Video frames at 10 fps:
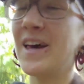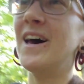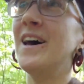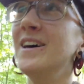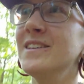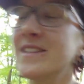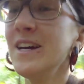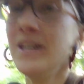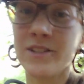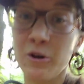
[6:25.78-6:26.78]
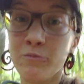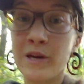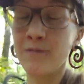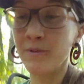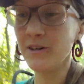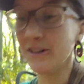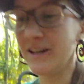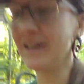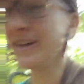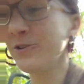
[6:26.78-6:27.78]
And some people
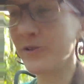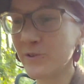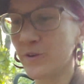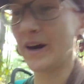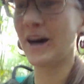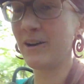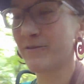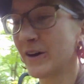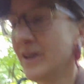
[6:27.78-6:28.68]
who I've,